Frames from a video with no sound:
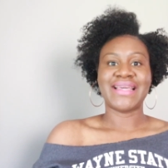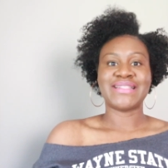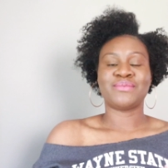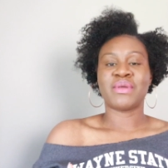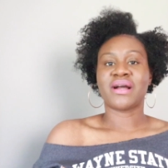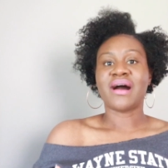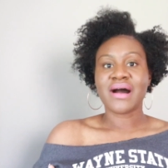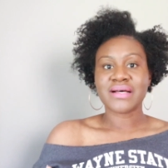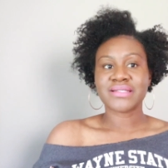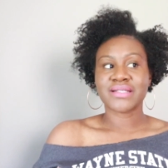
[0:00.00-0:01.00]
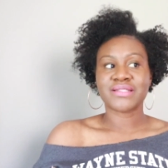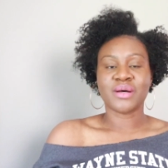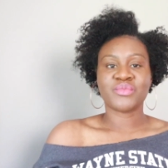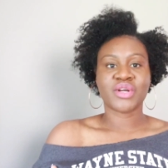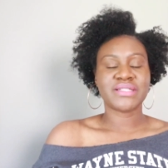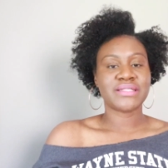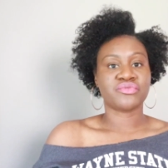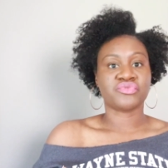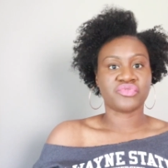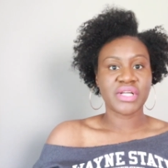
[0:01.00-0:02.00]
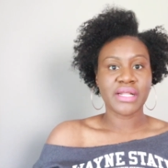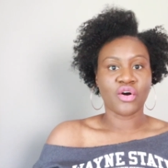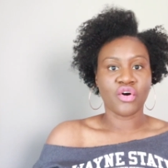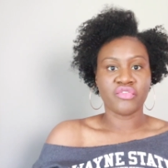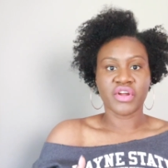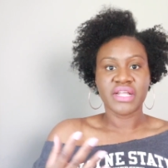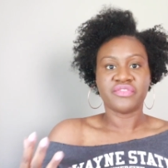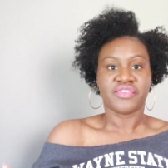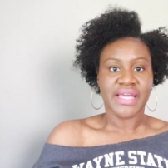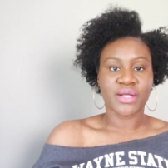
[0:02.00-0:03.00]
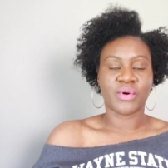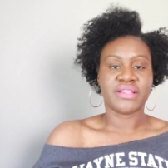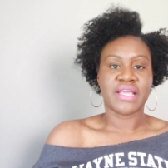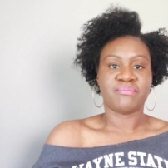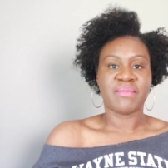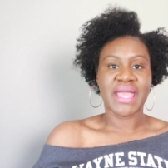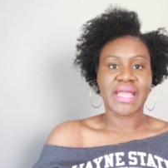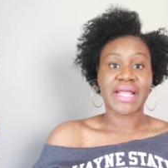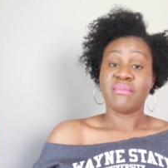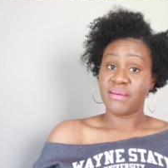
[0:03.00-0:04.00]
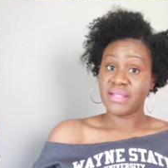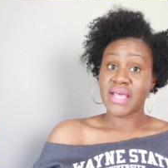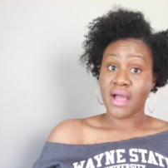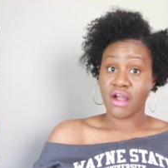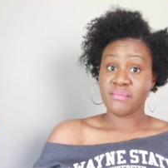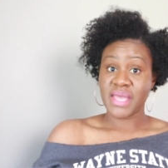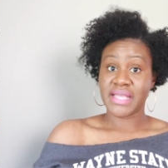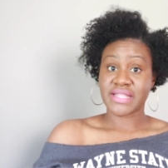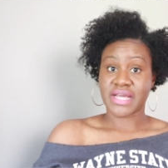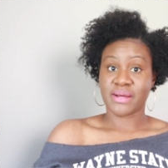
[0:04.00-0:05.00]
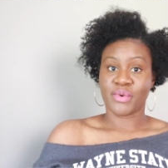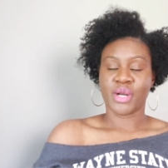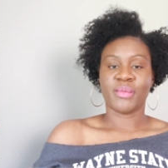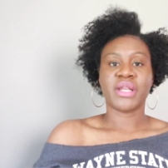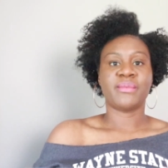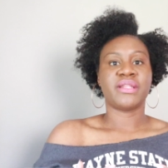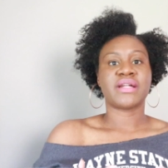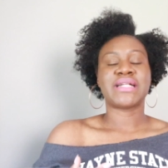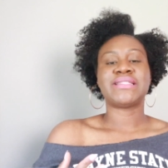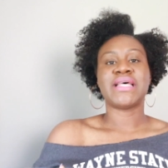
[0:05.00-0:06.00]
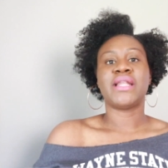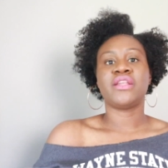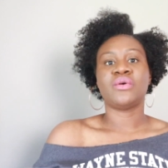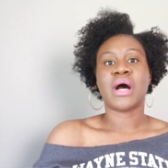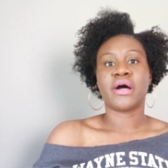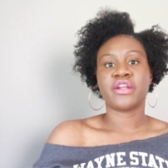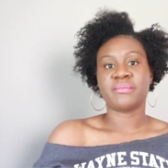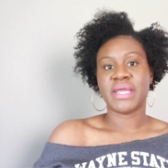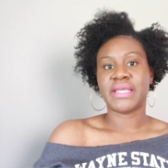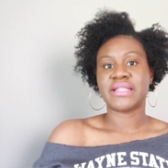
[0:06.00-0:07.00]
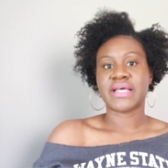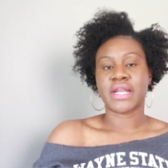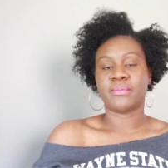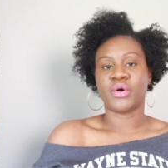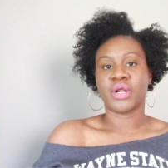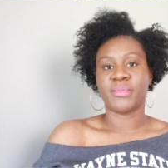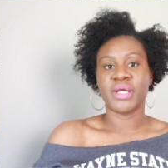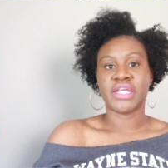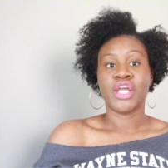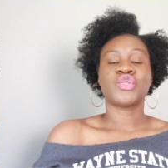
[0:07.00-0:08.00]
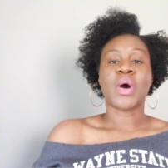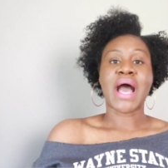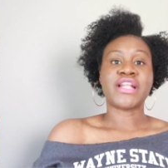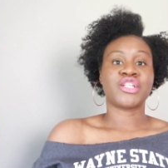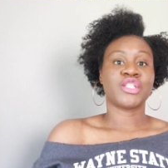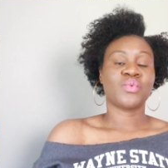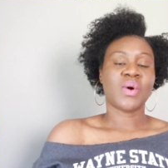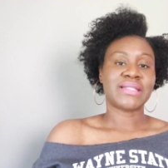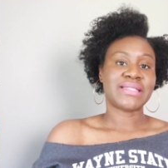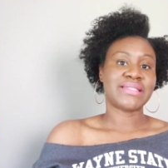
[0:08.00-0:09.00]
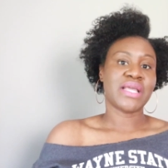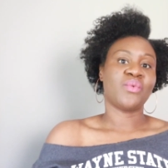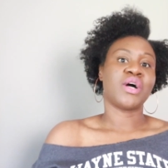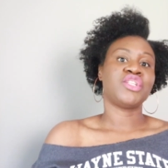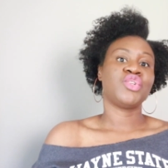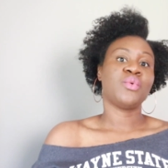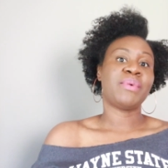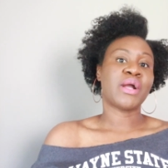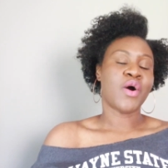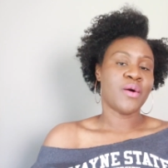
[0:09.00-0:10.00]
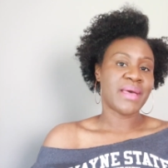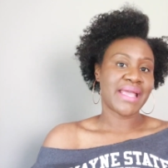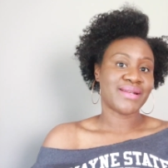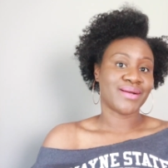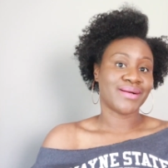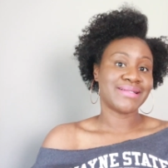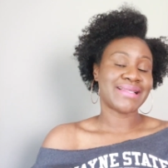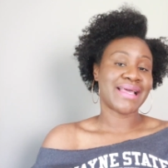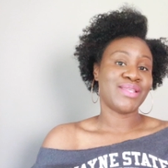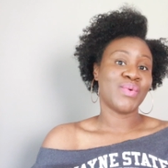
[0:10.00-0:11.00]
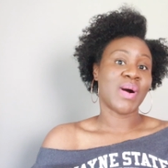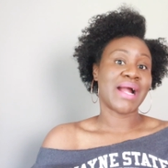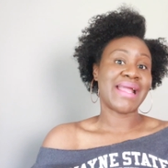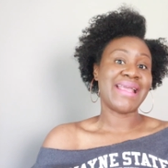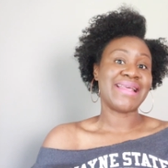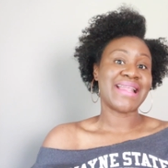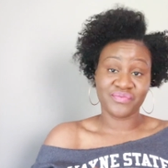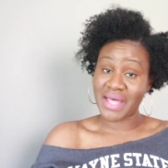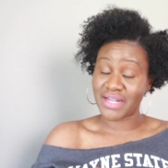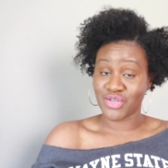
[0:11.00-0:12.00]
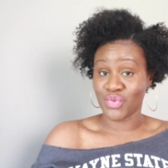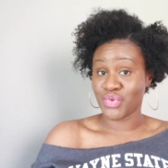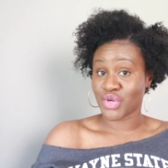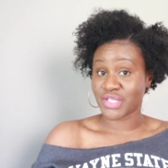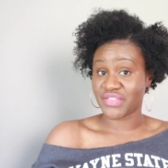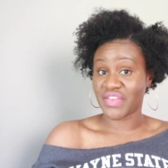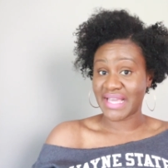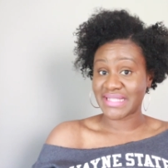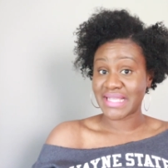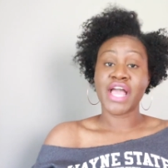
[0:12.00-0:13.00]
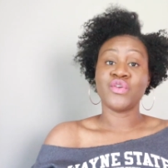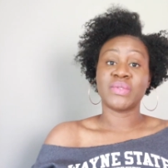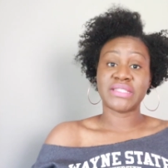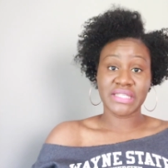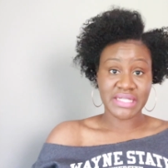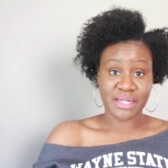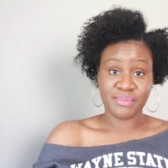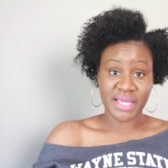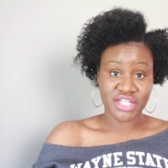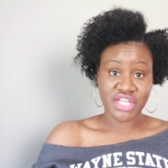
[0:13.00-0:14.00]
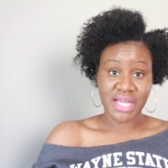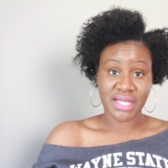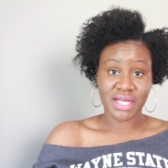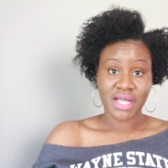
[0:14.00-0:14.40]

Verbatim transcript: it's because some nurses really overinflate what they make. Maybe they are making that amount of money, but they're not telling you how they're making that amount of money. So I just want to say once you become a nurse and you are in that new nurse phase and you see that paycheck,